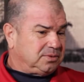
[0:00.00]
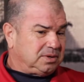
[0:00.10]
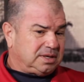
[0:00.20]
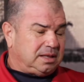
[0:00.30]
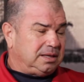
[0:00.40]

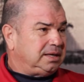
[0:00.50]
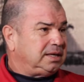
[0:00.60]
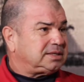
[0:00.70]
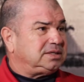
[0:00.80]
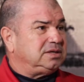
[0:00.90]
for the
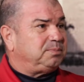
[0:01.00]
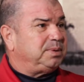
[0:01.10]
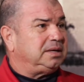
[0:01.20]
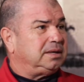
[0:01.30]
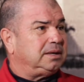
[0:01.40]
clinics, you've
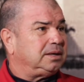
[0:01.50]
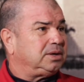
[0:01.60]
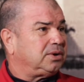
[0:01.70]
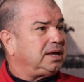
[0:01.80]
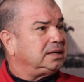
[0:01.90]
been a
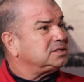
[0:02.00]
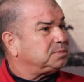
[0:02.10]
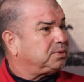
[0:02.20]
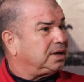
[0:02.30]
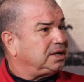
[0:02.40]
great
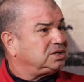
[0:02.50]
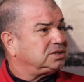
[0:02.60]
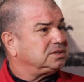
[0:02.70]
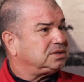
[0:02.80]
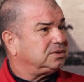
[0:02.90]

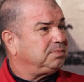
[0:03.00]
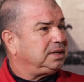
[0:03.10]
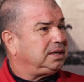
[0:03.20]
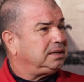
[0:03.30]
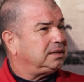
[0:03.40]
inspiration to
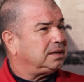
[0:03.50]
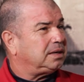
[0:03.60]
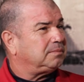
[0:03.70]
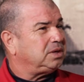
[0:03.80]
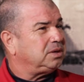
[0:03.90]
me.
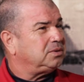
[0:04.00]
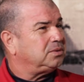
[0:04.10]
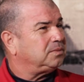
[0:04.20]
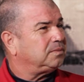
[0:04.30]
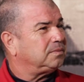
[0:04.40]

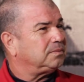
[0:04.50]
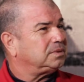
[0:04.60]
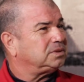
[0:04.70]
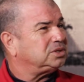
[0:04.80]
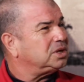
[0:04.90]

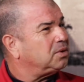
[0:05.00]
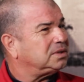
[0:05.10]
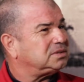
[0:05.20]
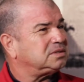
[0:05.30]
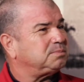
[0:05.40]
Joe,
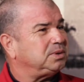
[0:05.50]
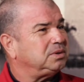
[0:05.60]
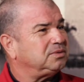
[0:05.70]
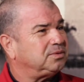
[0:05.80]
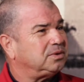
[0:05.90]
it's just
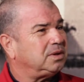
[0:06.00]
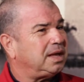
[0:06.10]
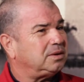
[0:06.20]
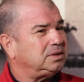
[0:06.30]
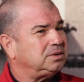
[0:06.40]
beautiful
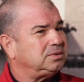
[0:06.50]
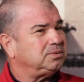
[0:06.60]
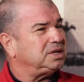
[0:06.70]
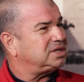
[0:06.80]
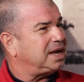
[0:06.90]
how you
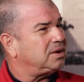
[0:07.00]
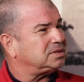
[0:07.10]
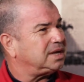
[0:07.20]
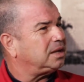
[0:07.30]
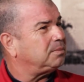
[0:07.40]
reach
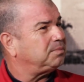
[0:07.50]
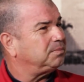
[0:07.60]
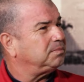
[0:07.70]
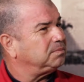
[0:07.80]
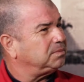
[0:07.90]
out to help
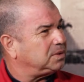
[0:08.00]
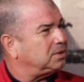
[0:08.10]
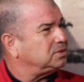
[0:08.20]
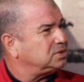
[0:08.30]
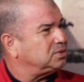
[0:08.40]

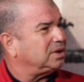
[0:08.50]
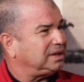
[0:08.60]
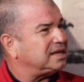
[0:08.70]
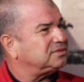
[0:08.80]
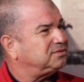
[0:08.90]
those who are
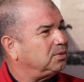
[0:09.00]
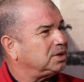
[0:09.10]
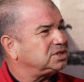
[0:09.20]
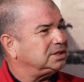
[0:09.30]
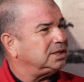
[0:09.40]
less
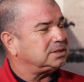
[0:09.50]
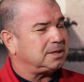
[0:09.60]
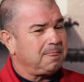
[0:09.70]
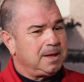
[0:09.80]
fortunate.